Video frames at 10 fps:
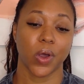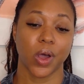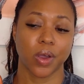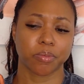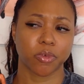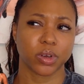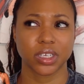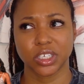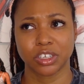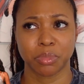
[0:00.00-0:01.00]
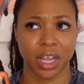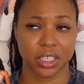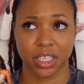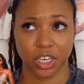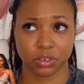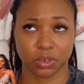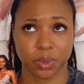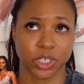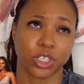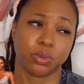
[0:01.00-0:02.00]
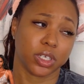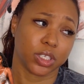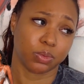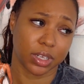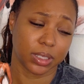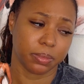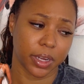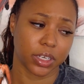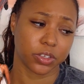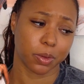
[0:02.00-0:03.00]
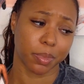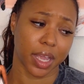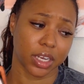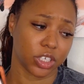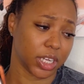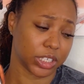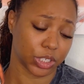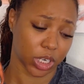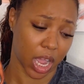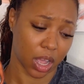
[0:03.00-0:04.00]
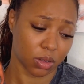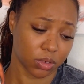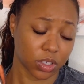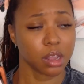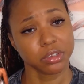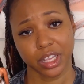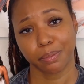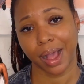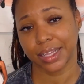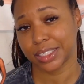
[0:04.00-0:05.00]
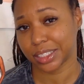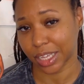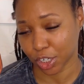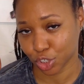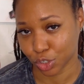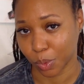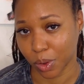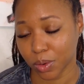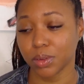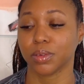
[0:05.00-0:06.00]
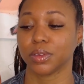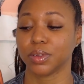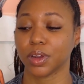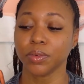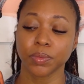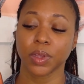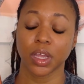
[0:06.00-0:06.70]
Or is she bisexual? Because she was once married to a man and she has a child. So I would say bisexual, you know?